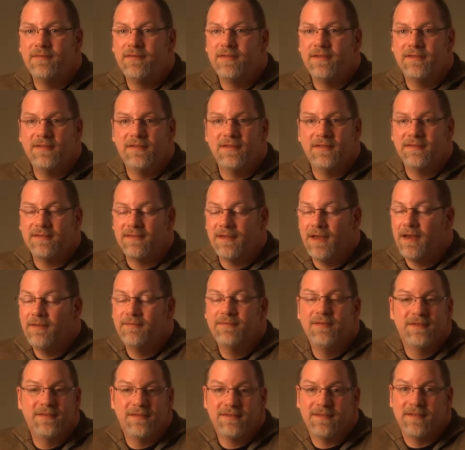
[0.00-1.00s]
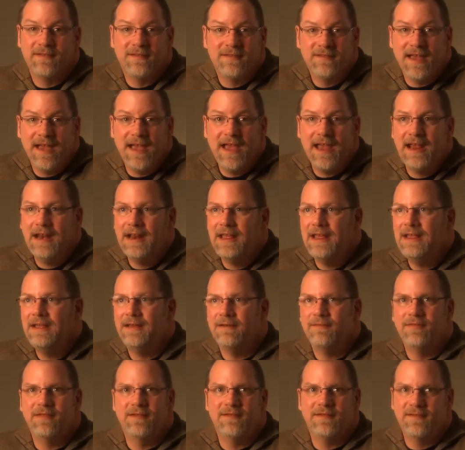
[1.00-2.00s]
of the society,
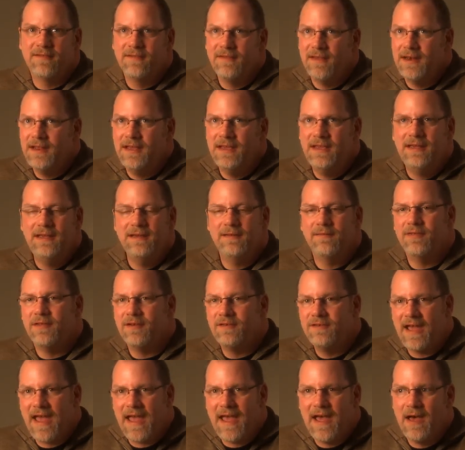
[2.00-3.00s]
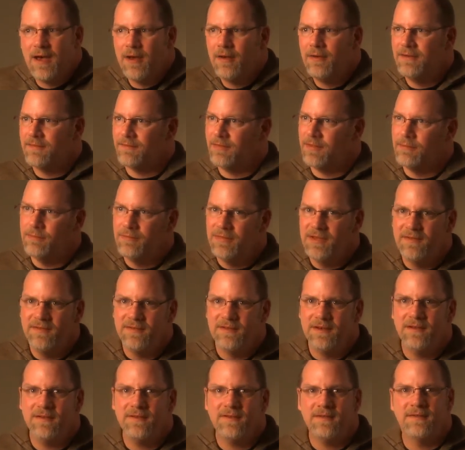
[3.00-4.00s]
of the city, of the town, of the
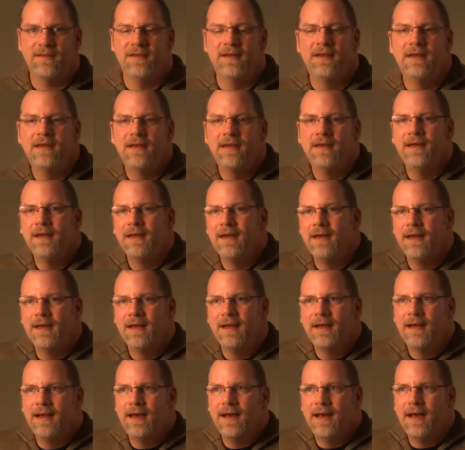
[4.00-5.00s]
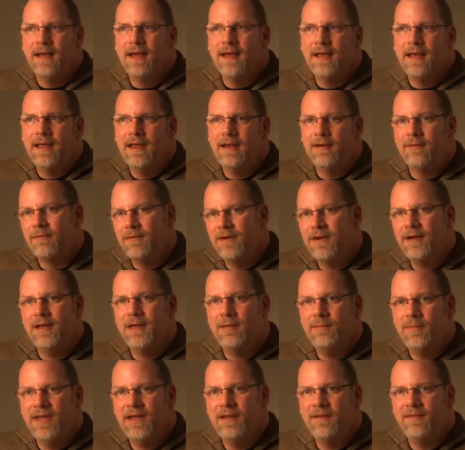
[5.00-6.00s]
business, it
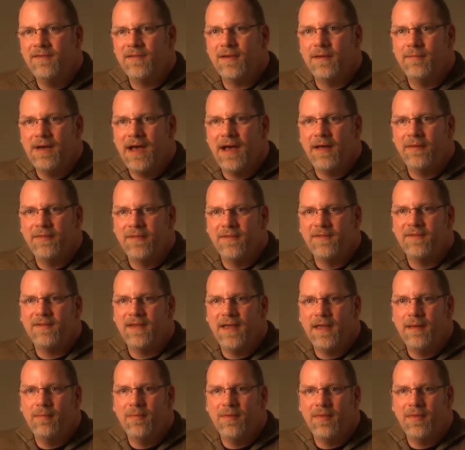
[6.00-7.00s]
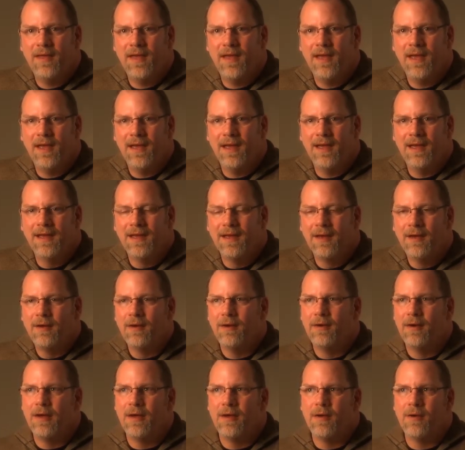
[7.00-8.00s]
really means about the same thing.
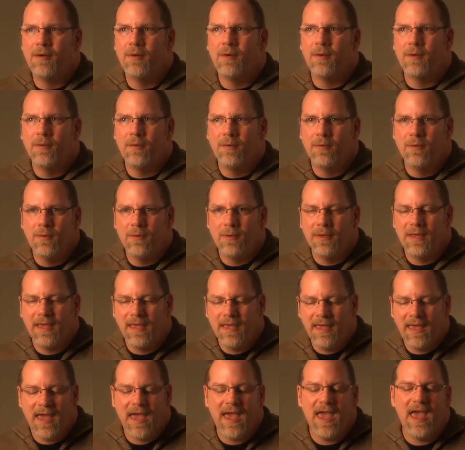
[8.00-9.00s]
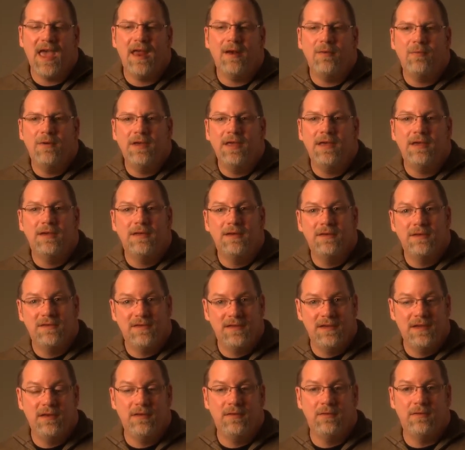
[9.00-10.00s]
Can we
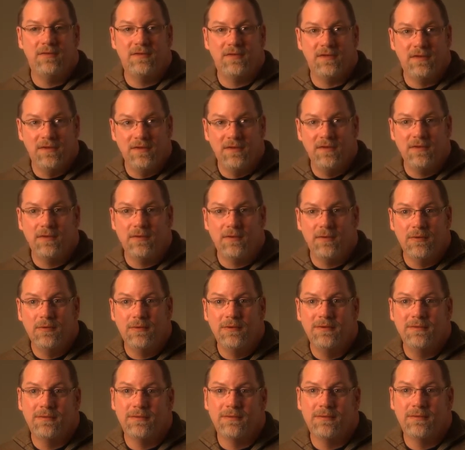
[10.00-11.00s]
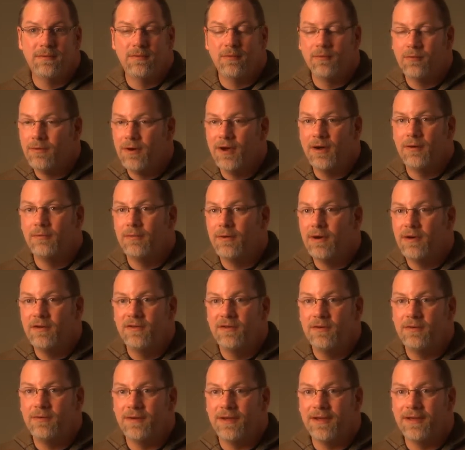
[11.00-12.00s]
continue to do what we're
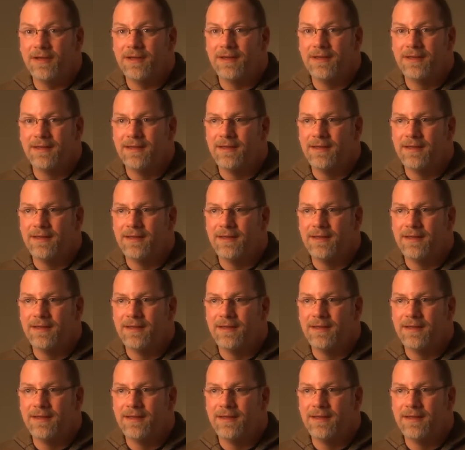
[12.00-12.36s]
doing?